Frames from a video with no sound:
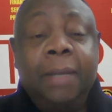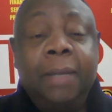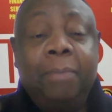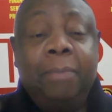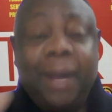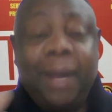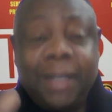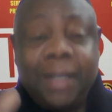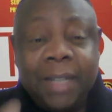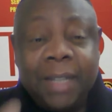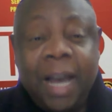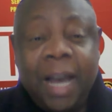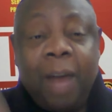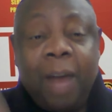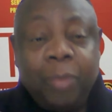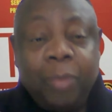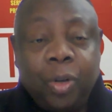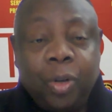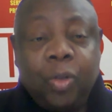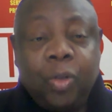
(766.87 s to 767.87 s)
But now
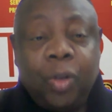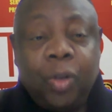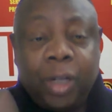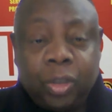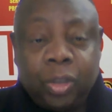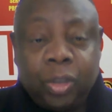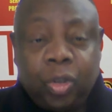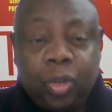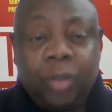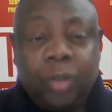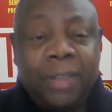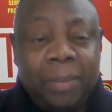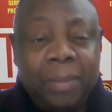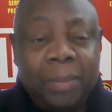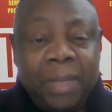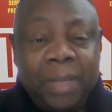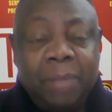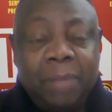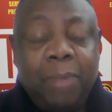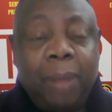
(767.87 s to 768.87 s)
I'm not going to talk
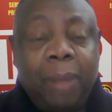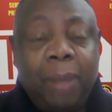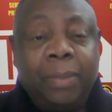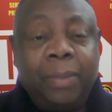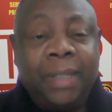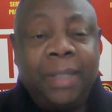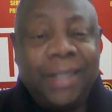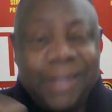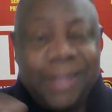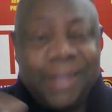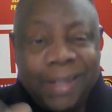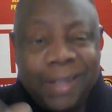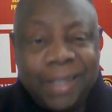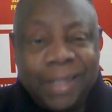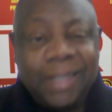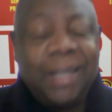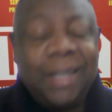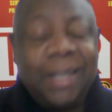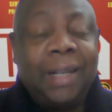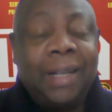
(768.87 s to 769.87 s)
them in public. It's an
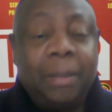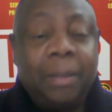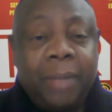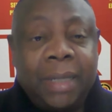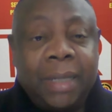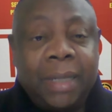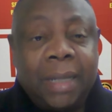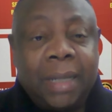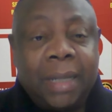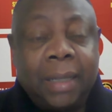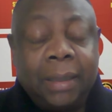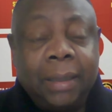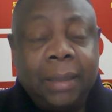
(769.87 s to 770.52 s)
internal matter.